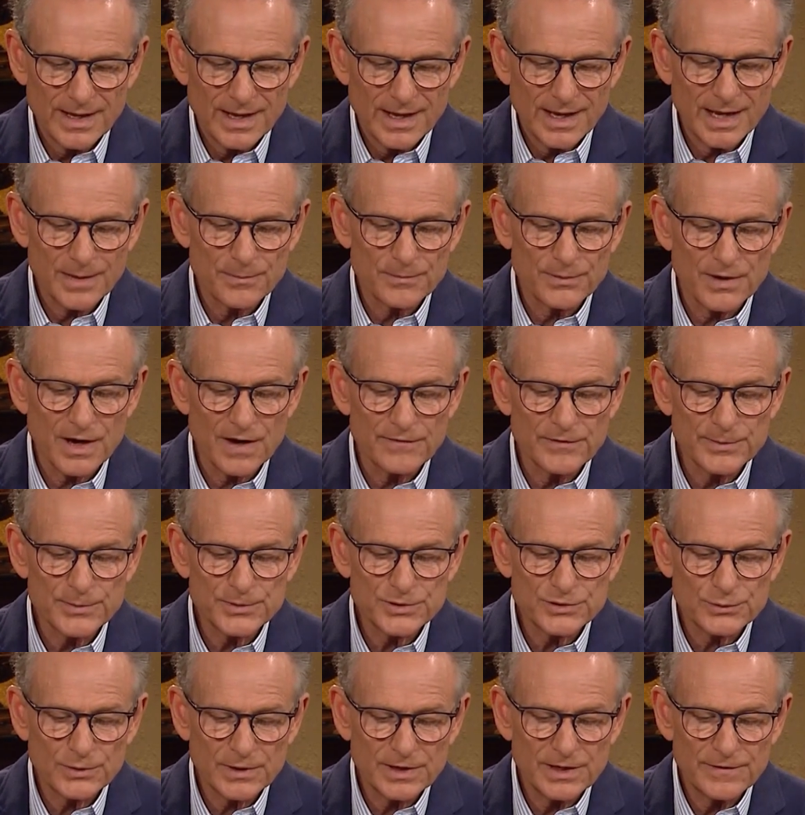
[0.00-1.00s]
In
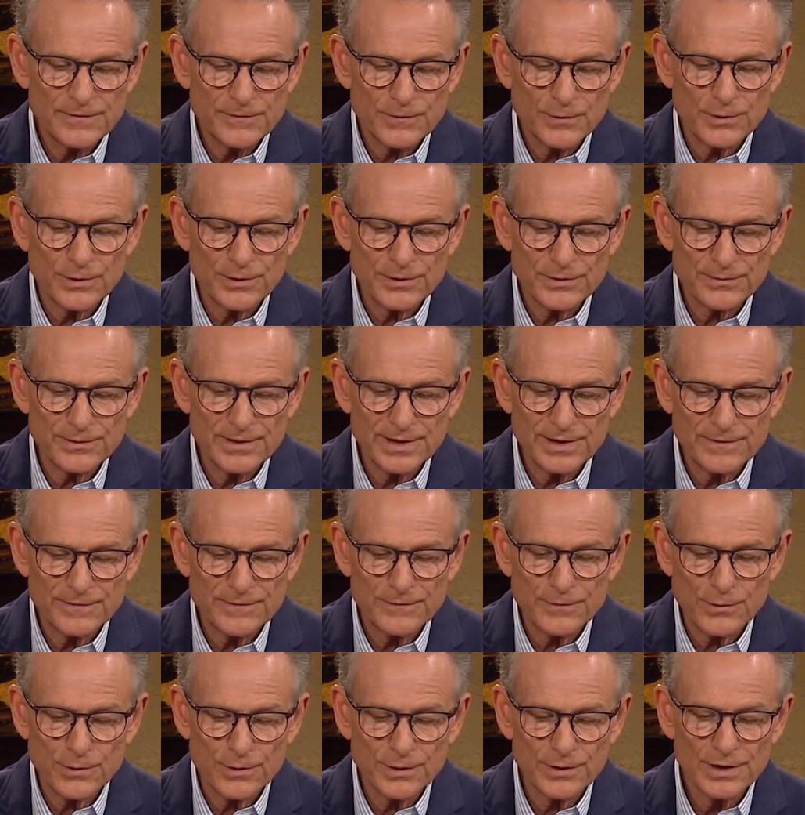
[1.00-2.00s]
Proverbs 24, 3 and
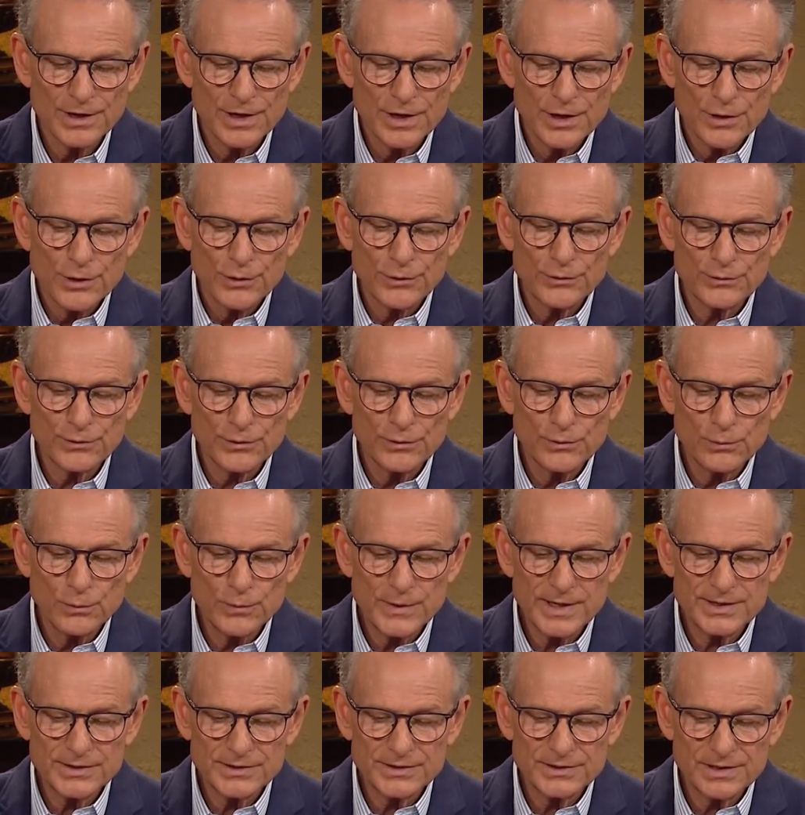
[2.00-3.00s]
4, through
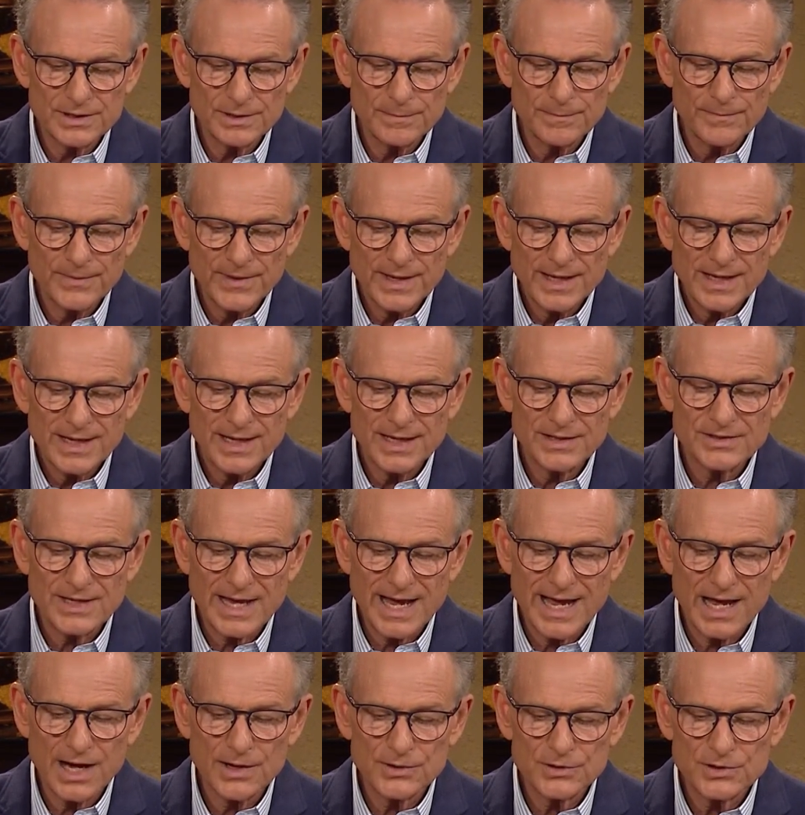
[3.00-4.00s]
wisdom is a
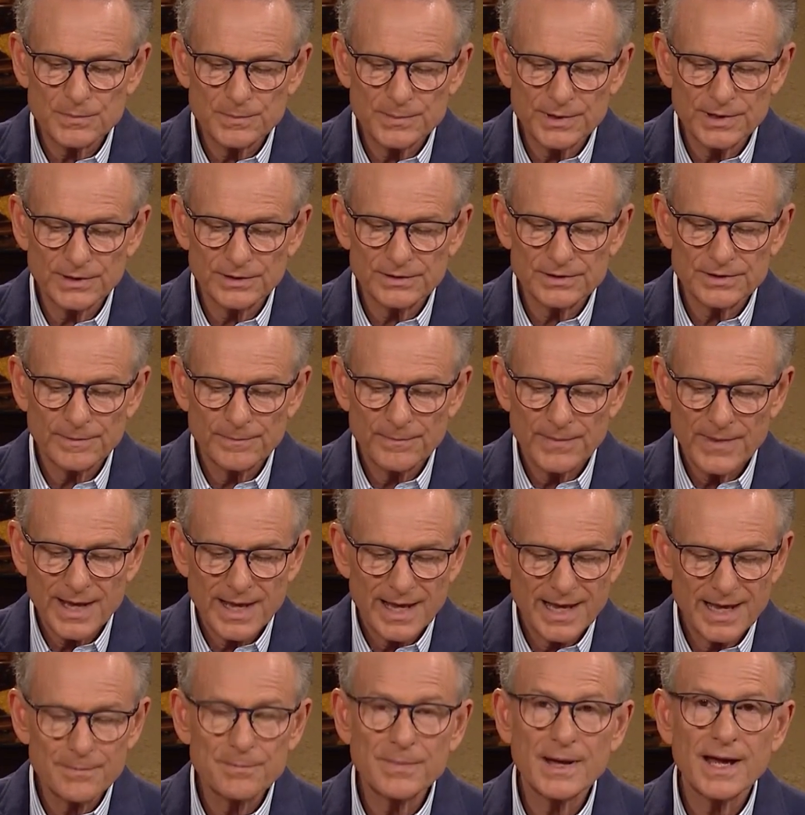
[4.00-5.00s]
house built,
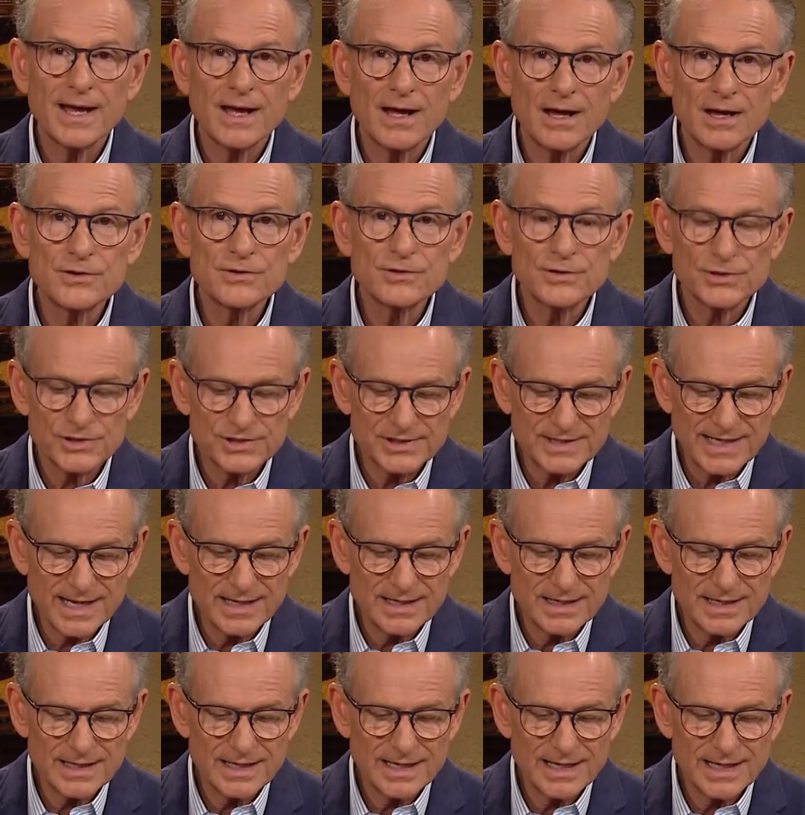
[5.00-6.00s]
and by
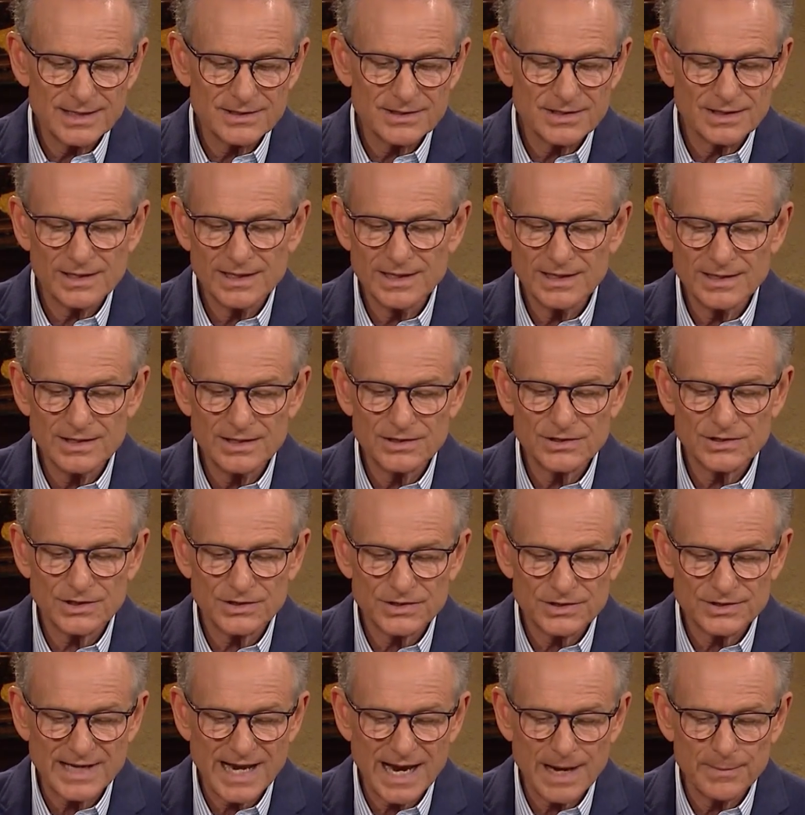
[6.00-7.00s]
understanding is it is
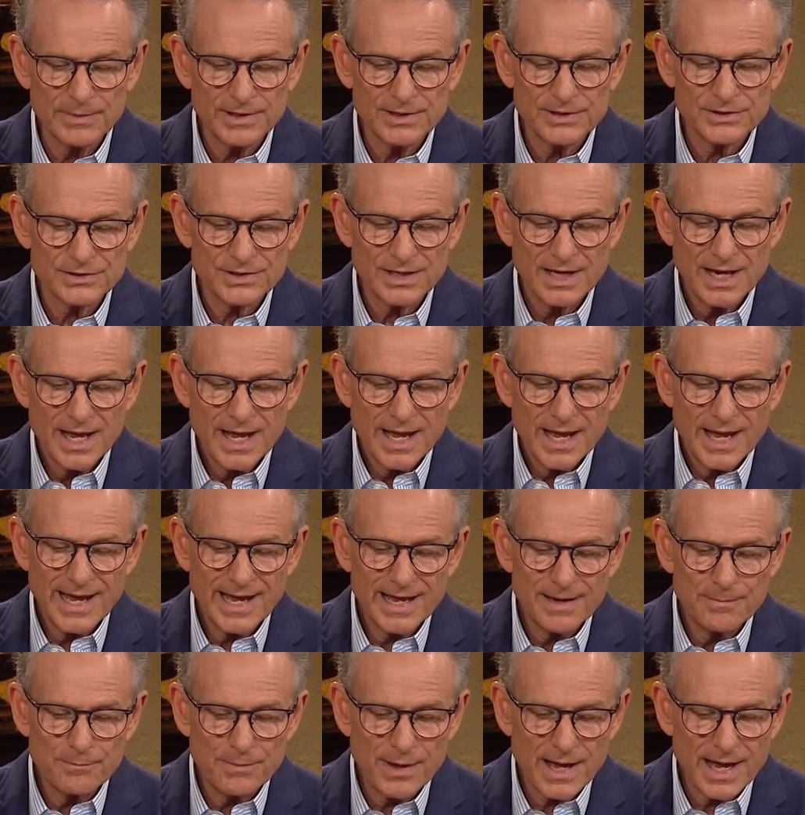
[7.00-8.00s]
established,
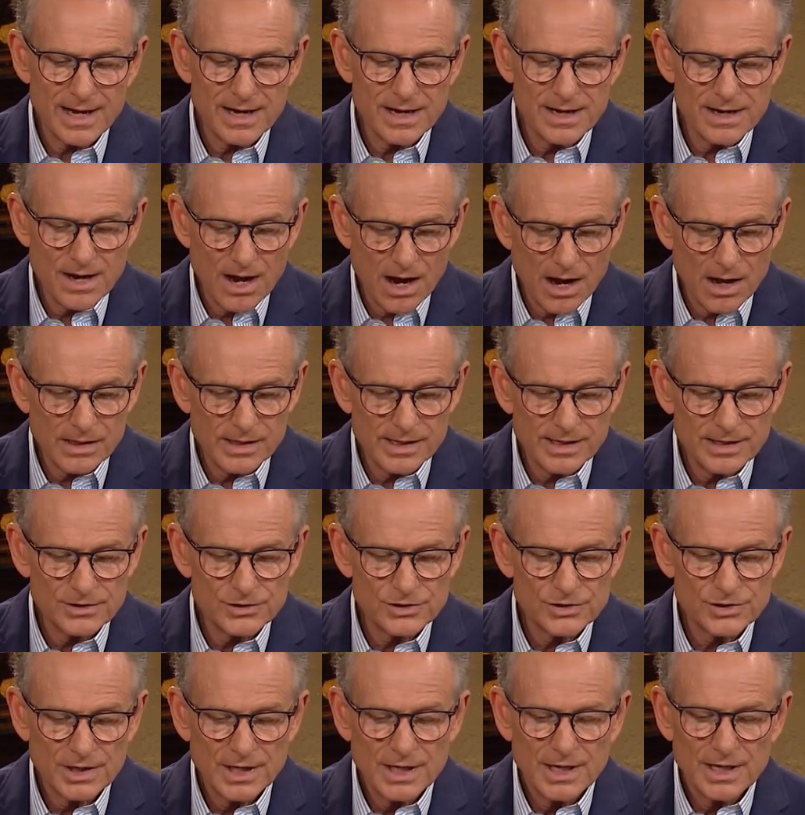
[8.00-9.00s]
and by
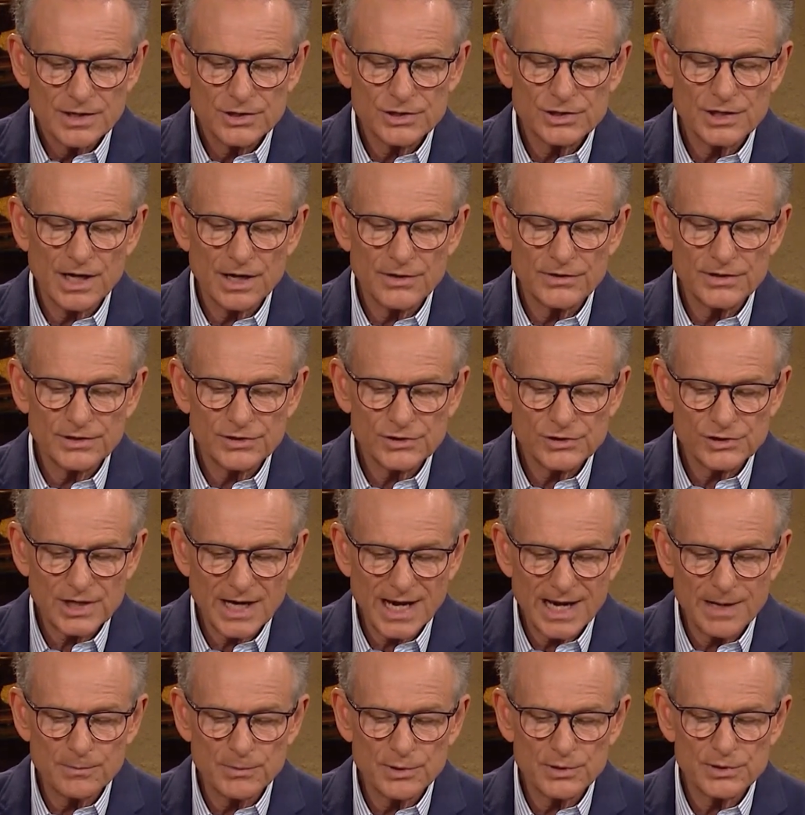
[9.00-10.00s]
knowledge shall the
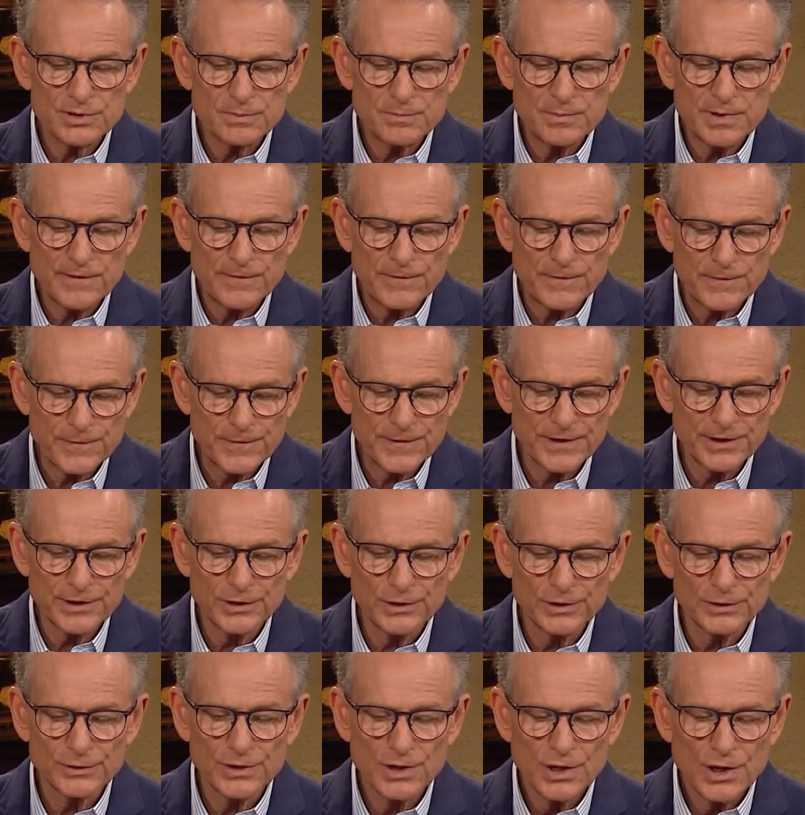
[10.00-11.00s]
chambers be
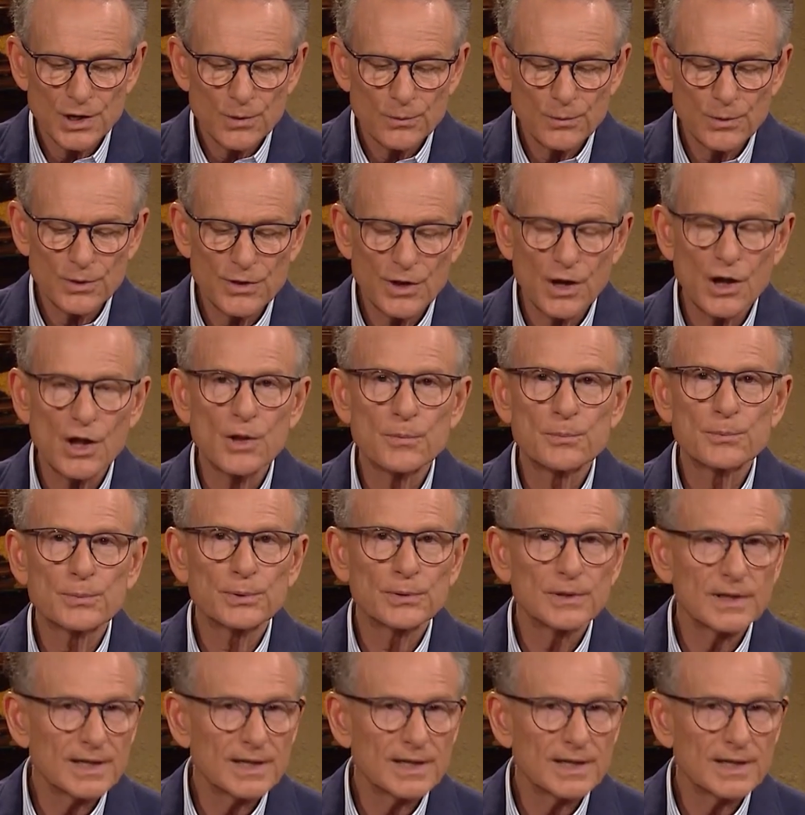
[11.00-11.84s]
filled with all